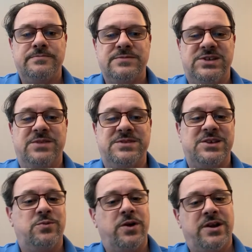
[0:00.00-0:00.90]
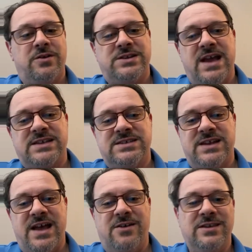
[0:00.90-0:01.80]
Jim said working on taxes
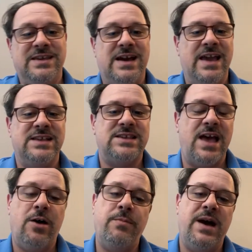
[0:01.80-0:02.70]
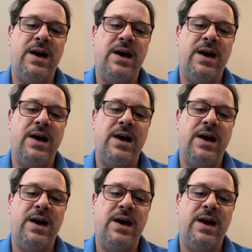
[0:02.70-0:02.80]
now. Yikes. I helped my